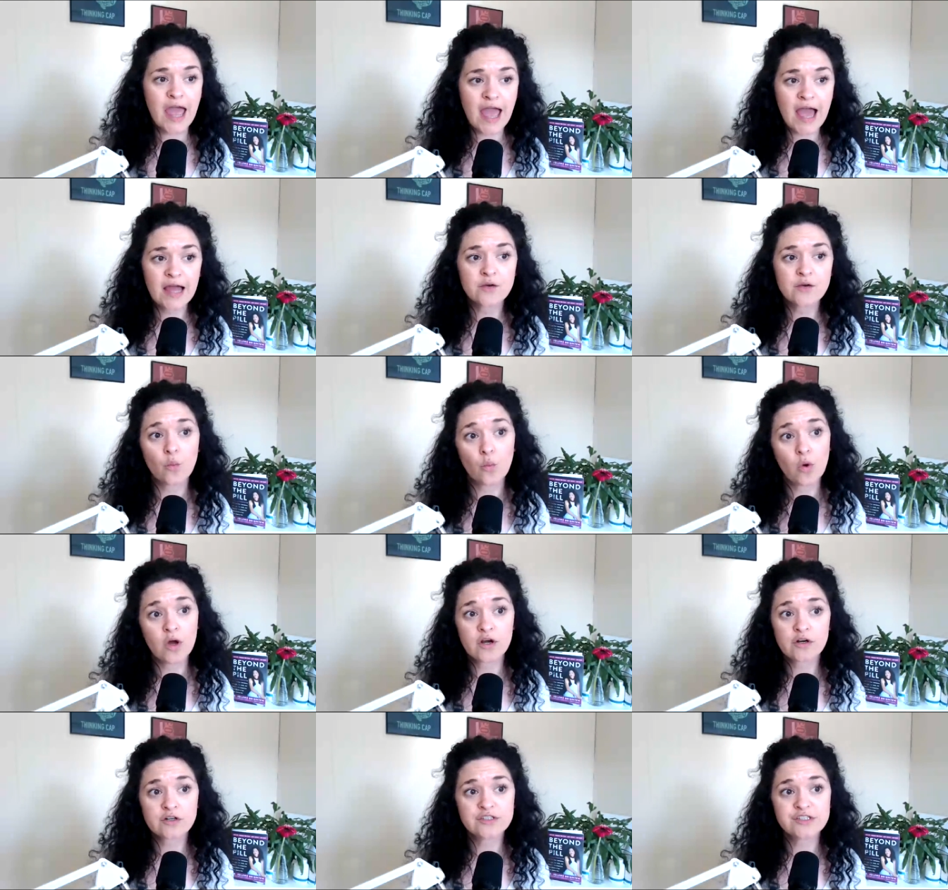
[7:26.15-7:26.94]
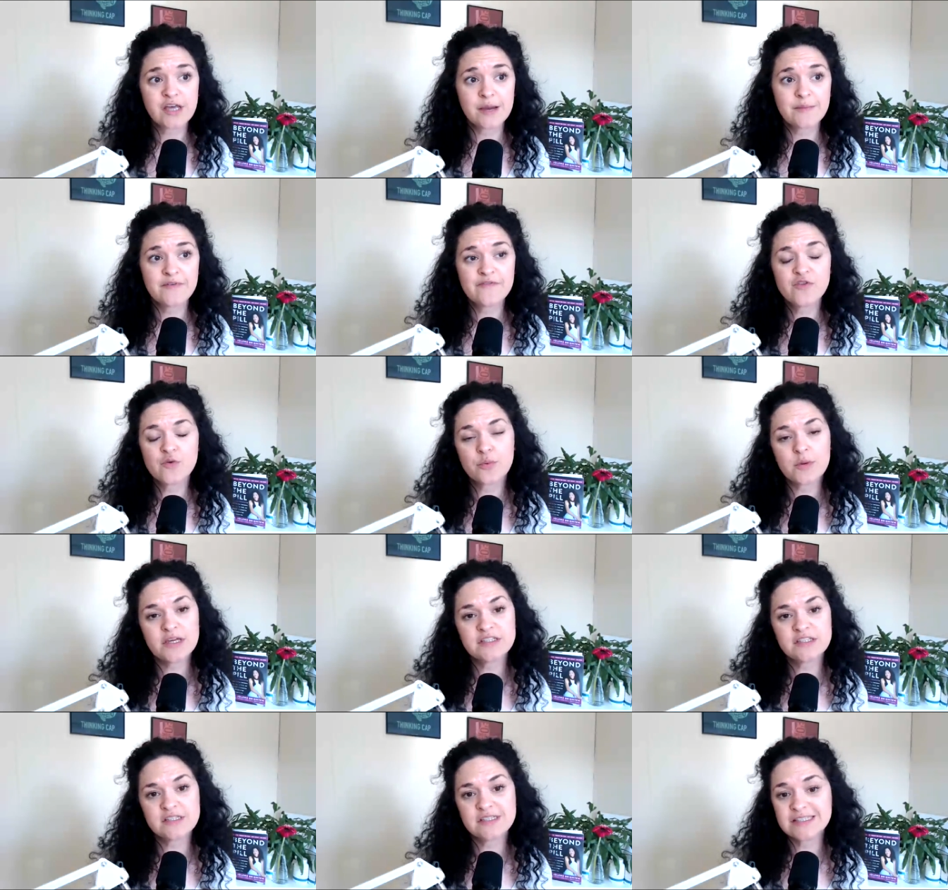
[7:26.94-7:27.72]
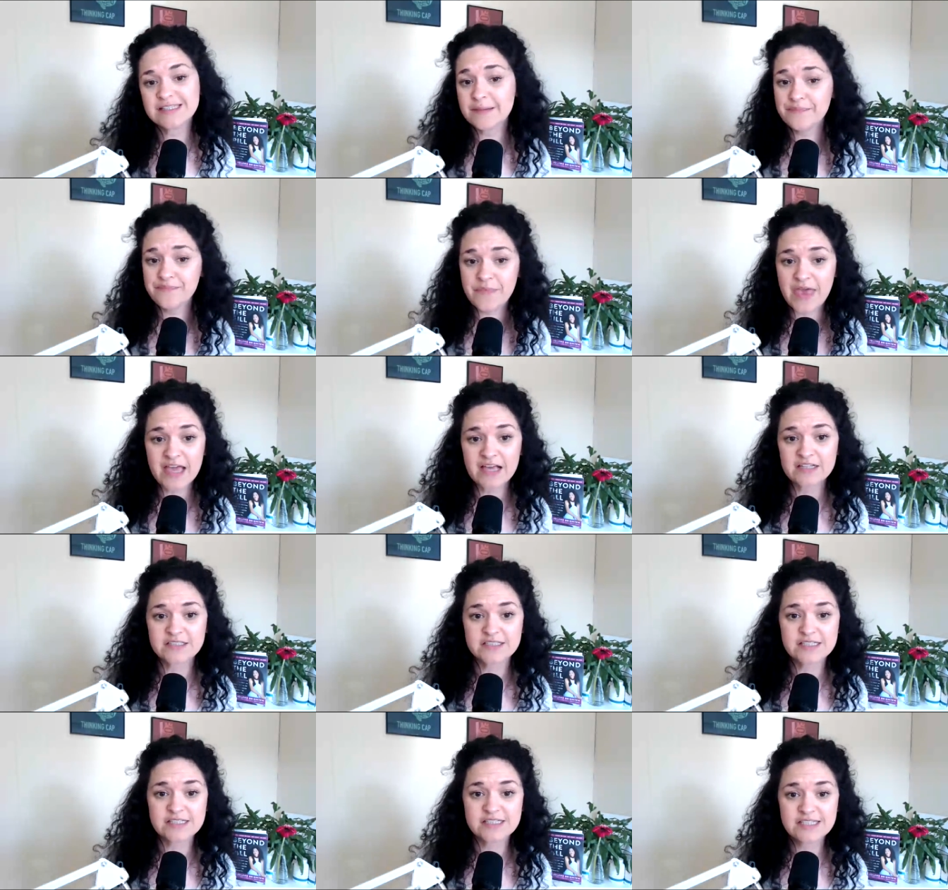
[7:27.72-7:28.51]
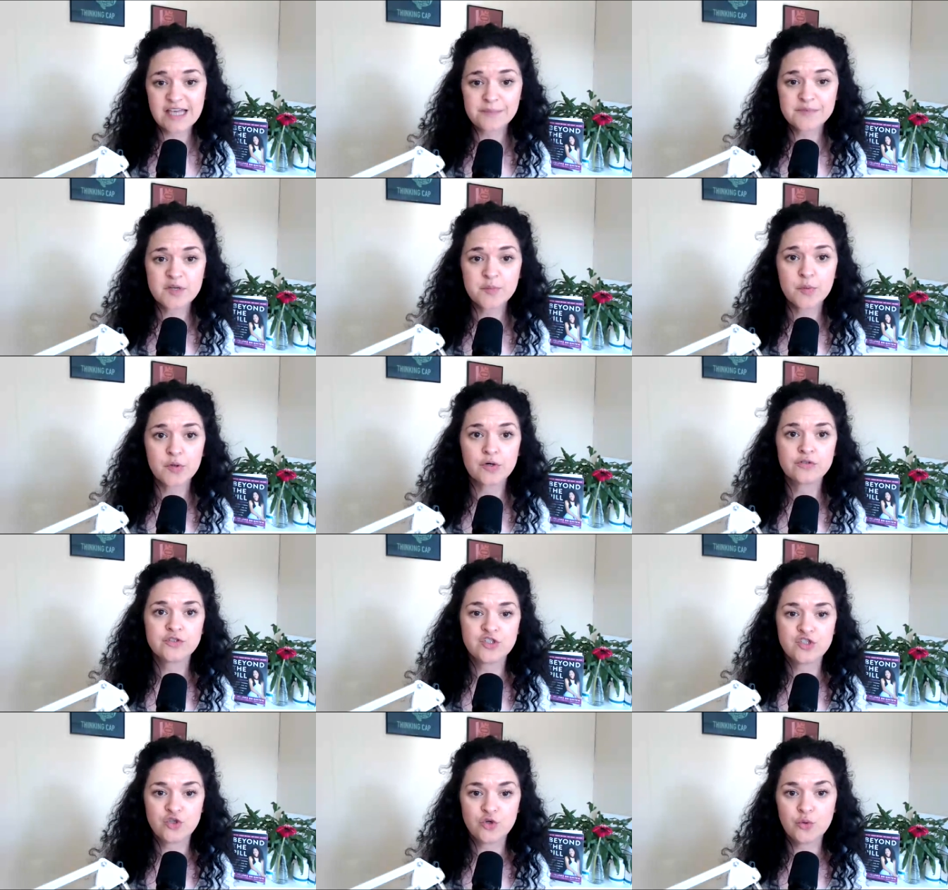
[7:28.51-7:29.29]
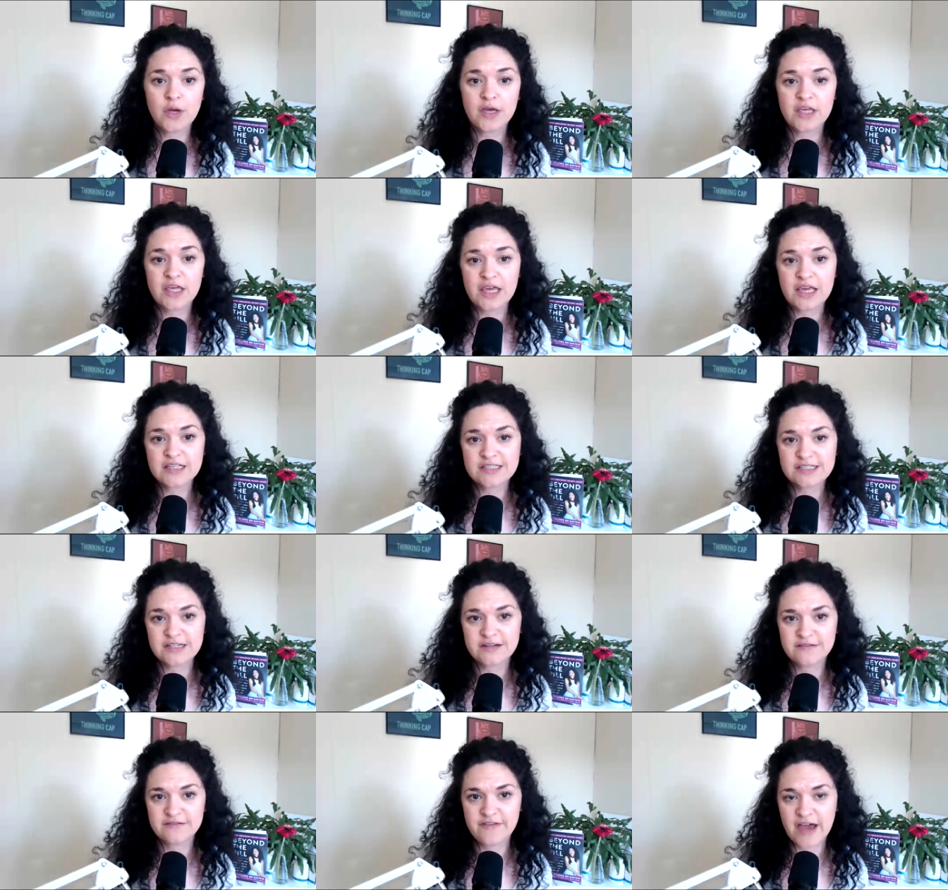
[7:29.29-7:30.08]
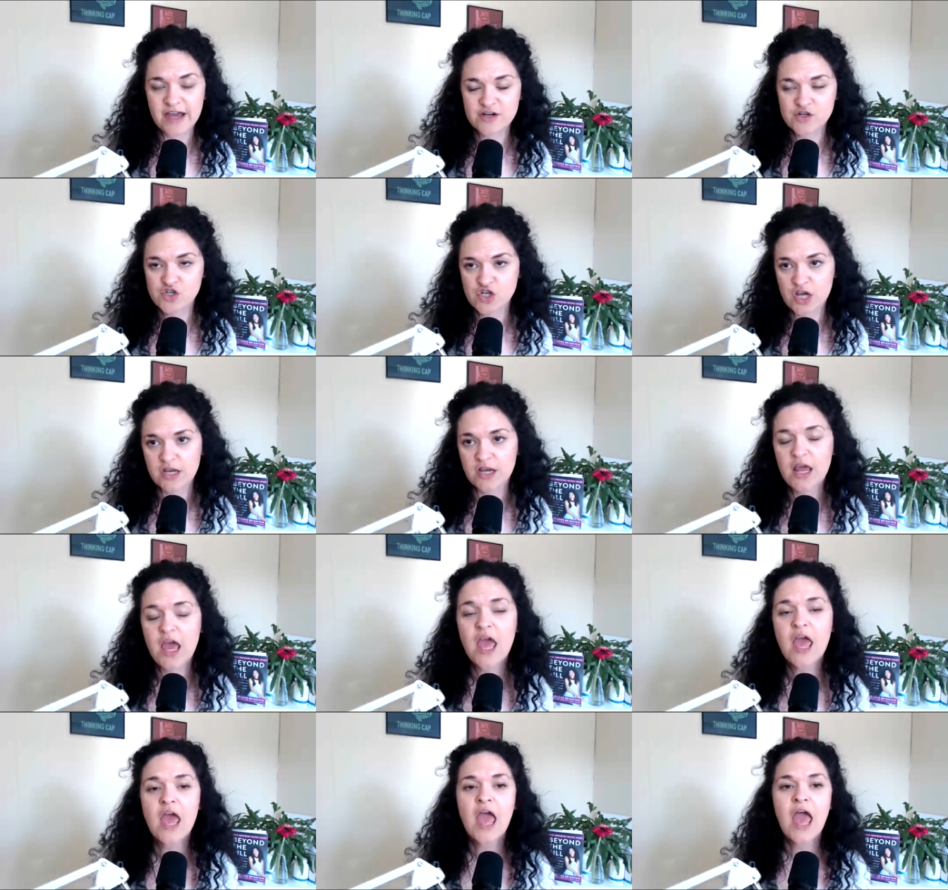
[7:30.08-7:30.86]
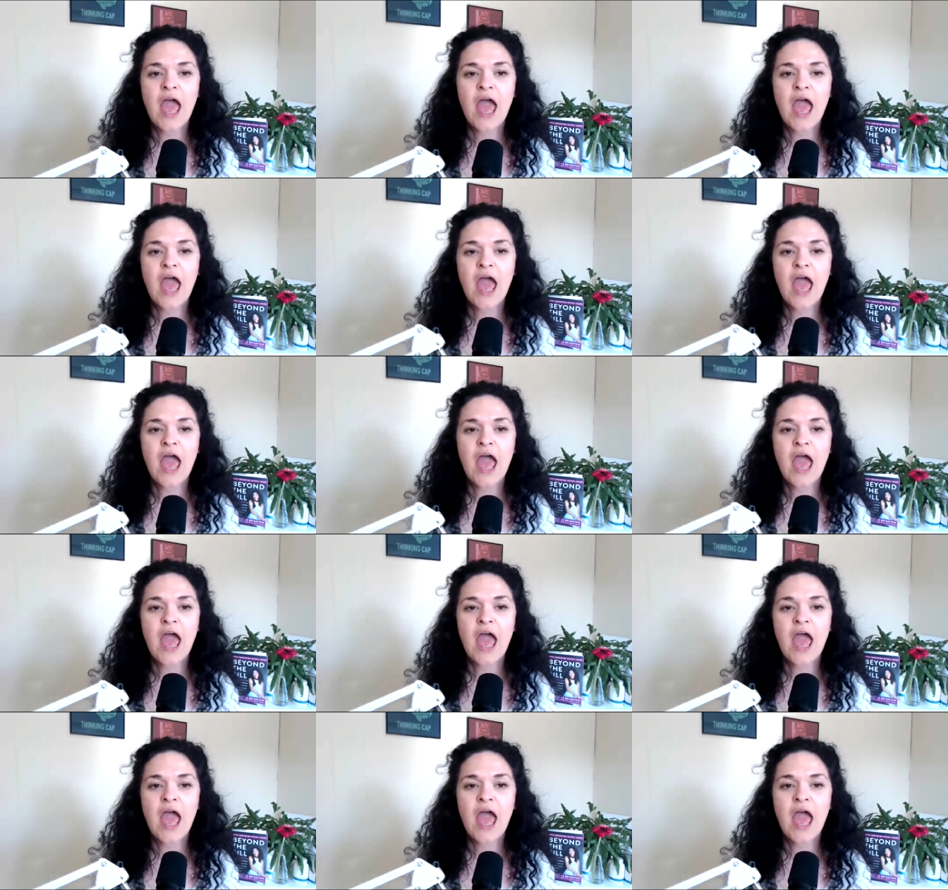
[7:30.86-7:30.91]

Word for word: and what are some of the reasons that make us susceptible to a yeast infection.